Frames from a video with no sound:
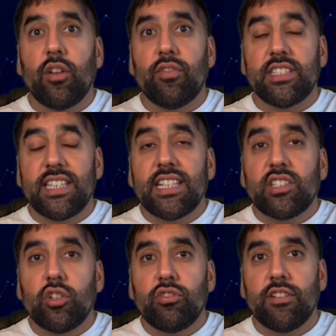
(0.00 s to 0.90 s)
over
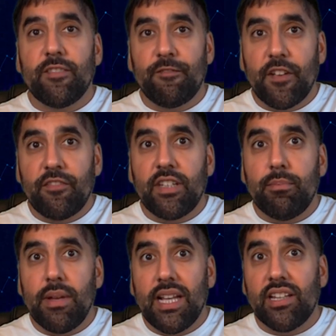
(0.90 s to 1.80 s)
$650
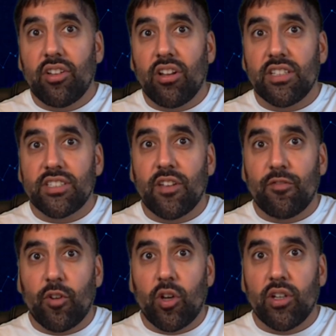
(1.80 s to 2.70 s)
million so
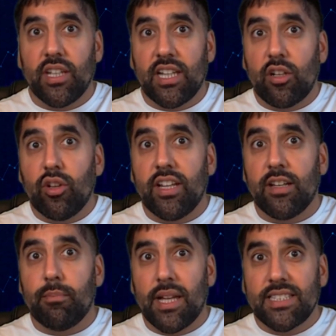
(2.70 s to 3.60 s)
far, including
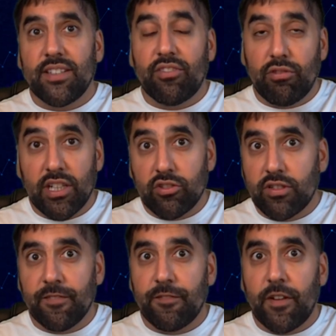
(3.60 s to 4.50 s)
a massive
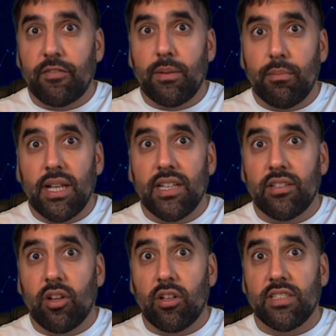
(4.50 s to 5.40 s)
$350
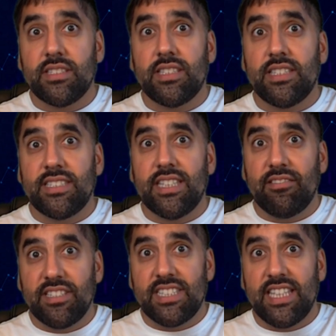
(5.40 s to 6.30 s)
million in
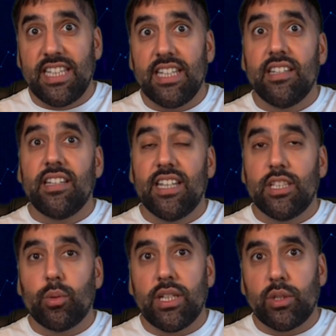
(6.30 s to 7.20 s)
Series C
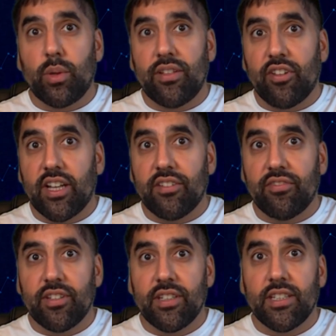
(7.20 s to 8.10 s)
in
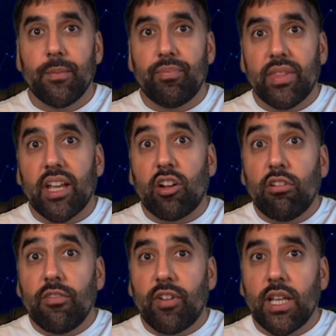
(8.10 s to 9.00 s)
2025. Their
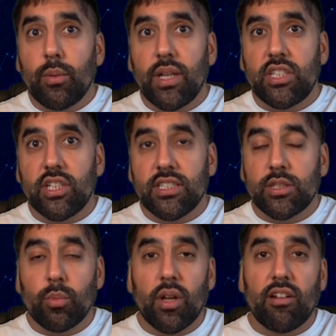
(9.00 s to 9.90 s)
current valuation is
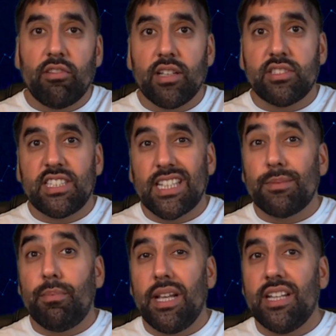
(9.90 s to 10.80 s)
somewhere around
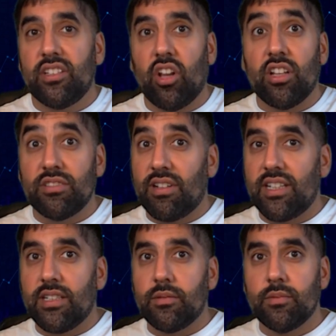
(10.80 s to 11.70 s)
$6 billion right
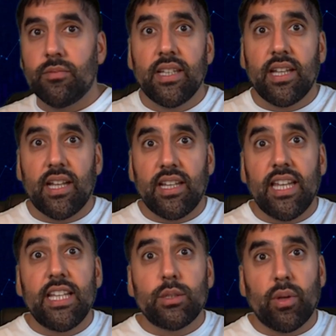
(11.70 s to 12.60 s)
now. And
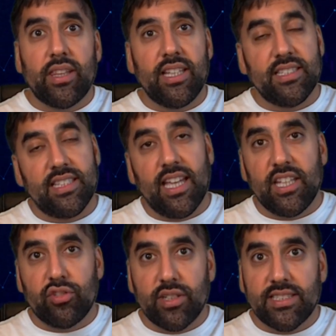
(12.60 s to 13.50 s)
here's where things get
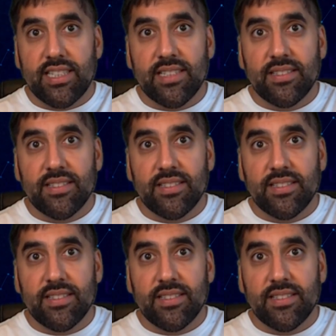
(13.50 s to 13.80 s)
interesting.